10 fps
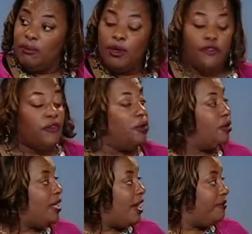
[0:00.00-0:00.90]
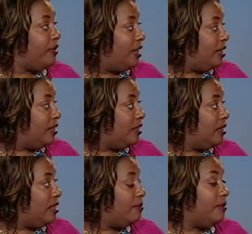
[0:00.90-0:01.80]
but if you only have 10,
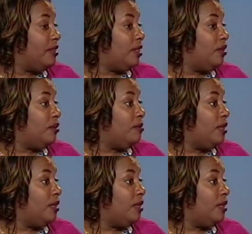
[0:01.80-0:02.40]
it tells